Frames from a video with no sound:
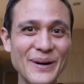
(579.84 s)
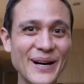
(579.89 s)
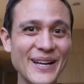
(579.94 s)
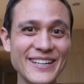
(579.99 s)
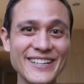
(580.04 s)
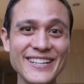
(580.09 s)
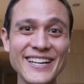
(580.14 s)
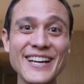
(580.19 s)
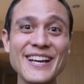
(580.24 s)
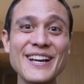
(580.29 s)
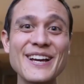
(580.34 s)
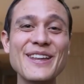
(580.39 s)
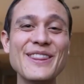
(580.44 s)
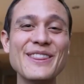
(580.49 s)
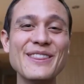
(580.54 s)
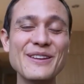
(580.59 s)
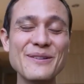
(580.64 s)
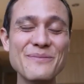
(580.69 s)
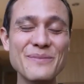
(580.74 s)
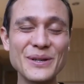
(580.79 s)
but
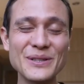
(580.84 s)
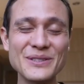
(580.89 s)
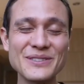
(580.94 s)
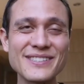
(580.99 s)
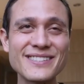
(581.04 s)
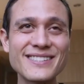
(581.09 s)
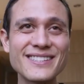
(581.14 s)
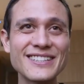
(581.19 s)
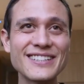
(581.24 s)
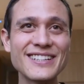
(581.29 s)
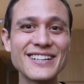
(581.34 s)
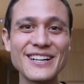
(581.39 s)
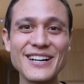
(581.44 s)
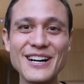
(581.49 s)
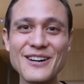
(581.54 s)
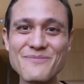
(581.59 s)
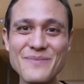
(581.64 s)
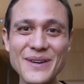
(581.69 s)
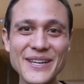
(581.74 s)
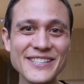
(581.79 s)
the most
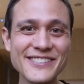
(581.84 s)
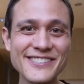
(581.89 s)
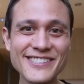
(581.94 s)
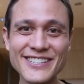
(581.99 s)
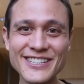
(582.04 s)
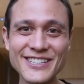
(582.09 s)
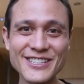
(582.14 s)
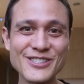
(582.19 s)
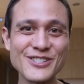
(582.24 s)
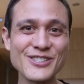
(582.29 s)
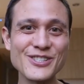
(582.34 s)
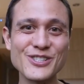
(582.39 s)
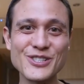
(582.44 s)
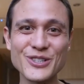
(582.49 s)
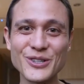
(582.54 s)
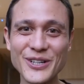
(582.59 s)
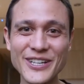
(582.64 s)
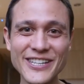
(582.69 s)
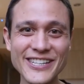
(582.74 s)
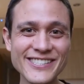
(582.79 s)
amazing,
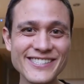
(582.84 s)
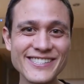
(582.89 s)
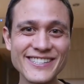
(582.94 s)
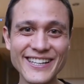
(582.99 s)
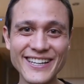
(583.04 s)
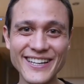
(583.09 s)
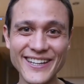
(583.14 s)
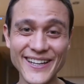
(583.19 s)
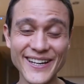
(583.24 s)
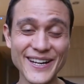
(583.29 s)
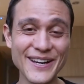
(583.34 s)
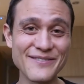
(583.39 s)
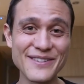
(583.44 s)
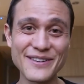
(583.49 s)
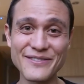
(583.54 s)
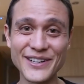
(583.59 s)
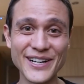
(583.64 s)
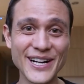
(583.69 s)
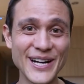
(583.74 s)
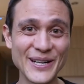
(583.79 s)
joyous day that I've
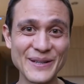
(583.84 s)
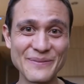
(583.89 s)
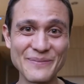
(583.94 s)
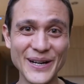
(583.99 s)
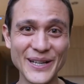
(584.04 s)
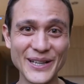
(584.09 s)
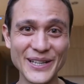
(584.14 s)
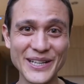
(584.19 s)
ever had in my